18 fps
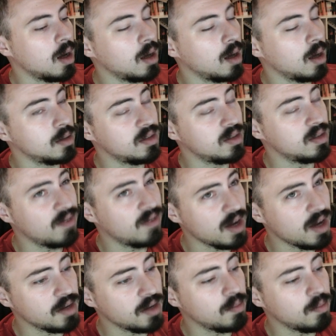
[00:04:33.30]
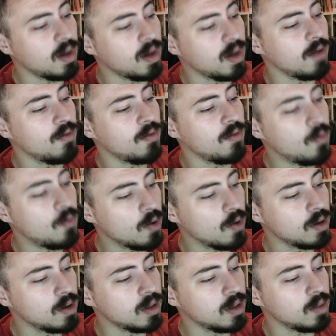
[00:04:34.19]
divided by
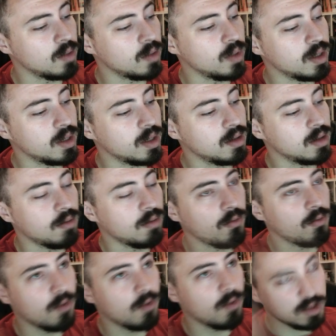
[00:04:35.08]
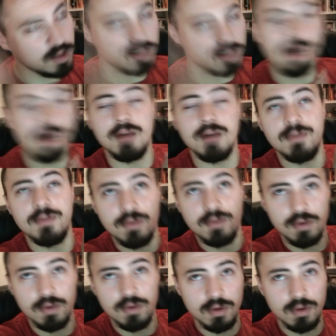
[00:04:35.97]
4, and we get the first half
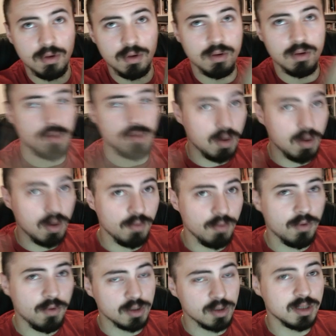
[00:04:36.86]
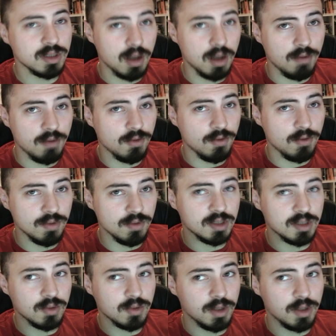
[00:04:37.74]
of the
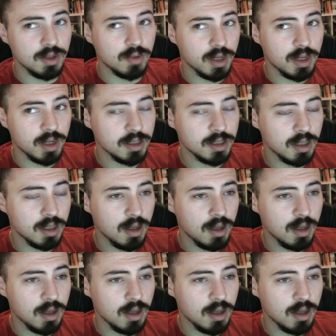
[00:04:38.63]
screen, right?